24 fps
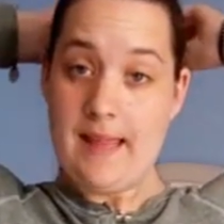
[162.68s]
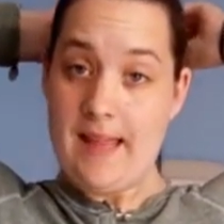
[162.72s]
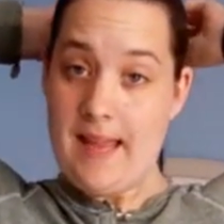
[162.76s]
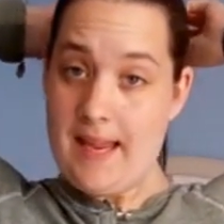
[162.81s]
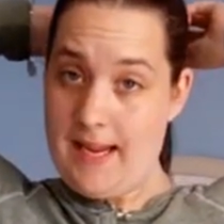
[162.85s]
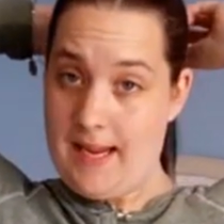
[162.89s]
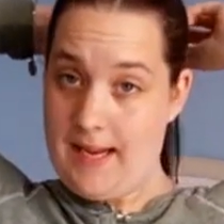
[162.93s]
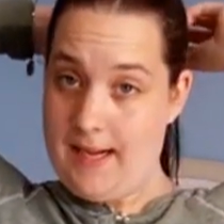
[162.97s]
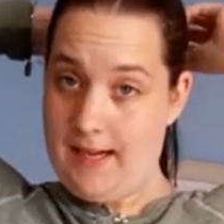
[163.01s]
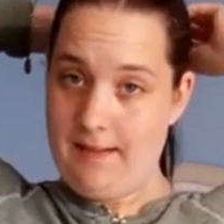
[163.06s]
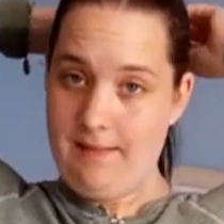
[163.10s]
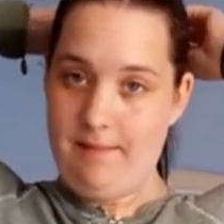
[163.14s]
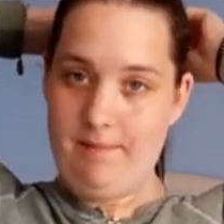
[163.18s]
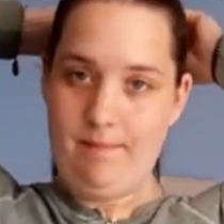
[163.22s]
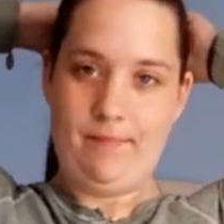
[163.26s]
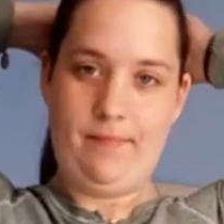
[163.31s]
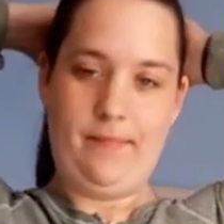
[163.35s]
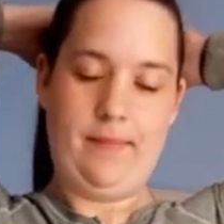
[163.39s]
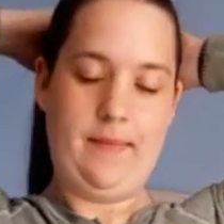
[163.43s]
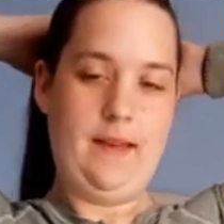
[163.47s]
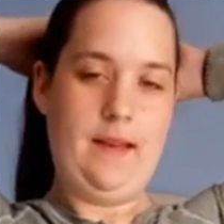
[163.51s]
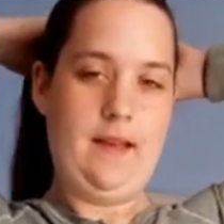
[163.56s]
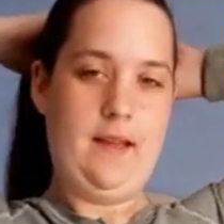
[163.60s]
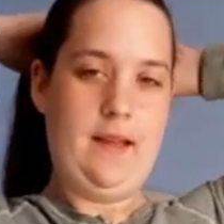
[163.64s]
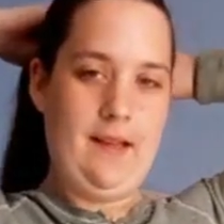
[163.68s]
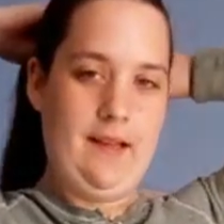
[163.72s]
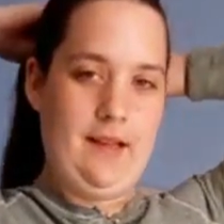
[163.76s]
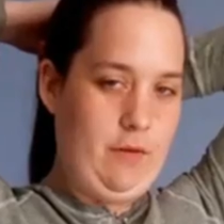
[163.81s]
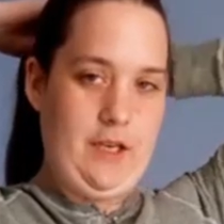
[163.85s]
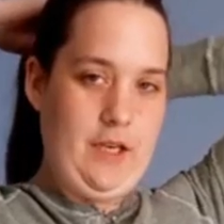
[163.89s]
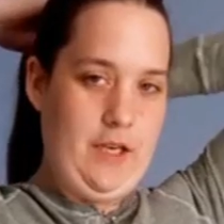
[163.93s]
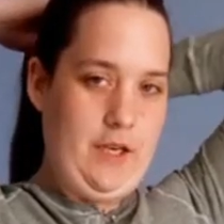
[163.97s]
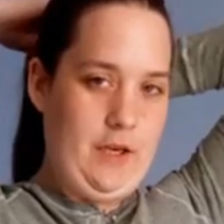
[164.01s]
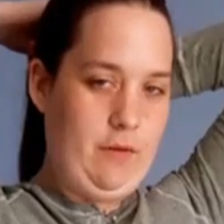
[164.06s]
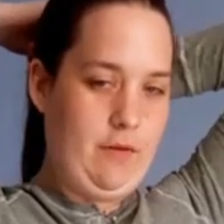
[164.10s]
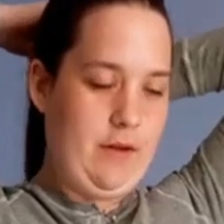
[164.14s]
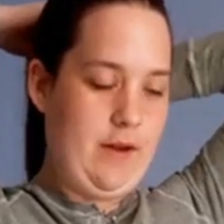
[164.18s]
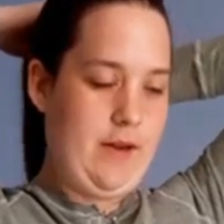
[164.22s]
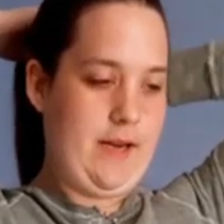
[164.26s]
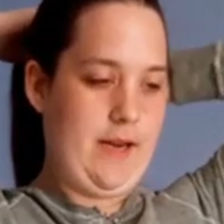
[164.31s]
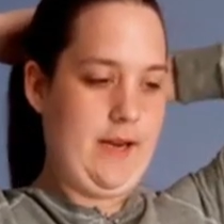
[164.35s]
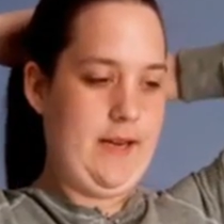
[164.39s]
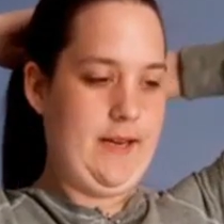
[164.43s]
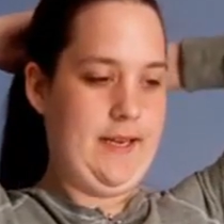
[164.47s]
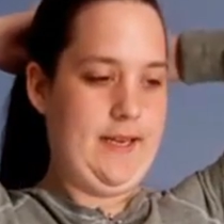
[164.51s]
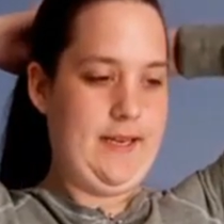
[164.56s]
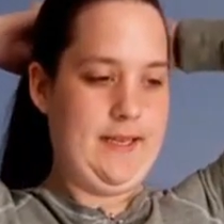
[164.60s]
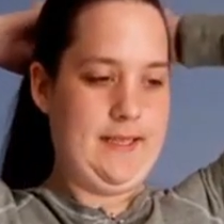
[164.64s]
Then you are
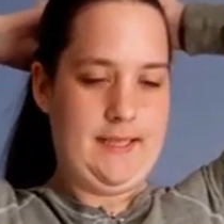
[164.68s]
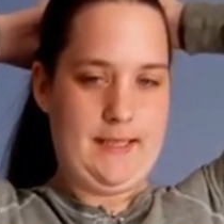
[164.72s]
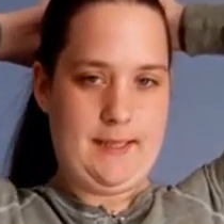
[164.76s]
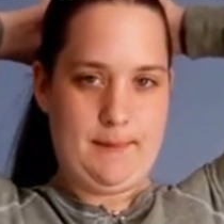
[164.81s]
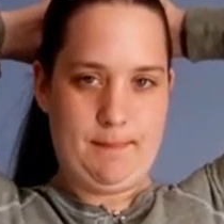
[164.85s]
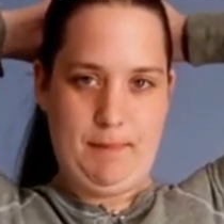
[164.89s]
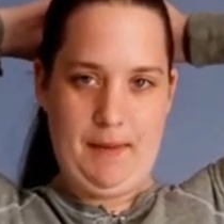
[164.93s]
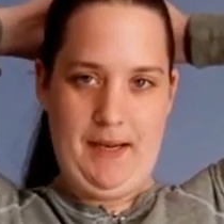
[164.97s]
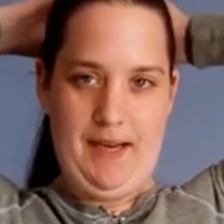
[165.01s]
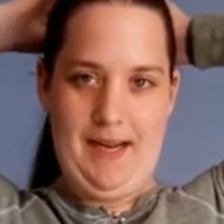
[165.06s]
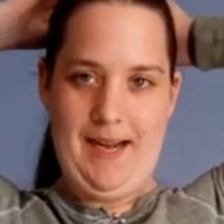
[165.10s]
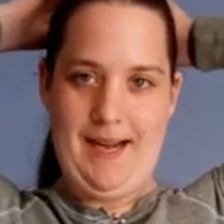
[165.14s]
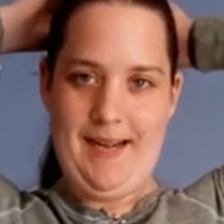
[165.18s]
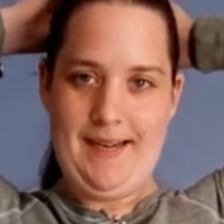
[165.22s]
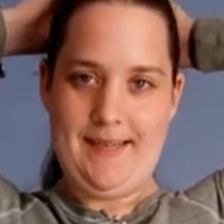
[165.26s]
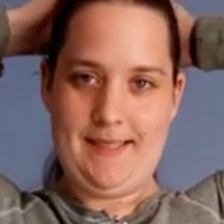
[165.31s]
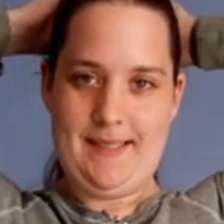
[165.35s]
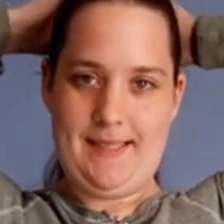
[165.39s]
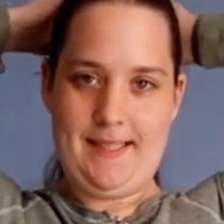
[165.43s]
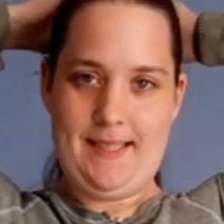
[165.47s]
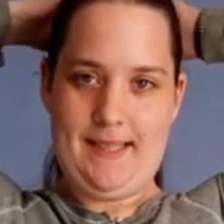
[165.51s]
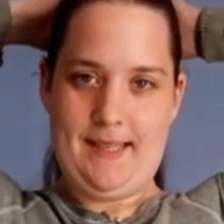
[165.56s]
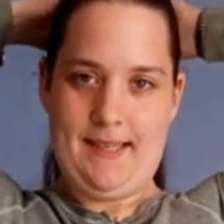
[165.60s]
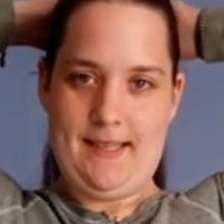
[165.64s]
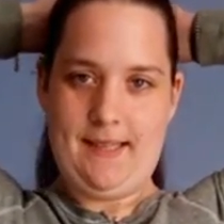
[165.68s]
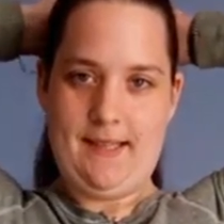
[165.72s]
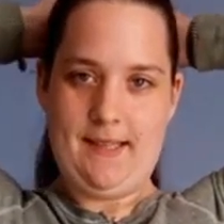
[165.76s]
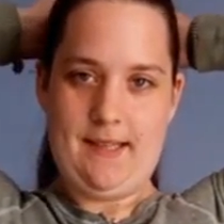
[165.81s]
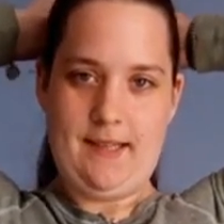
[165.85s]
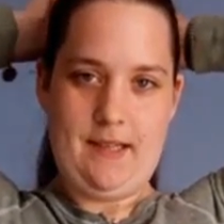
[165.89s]
going to split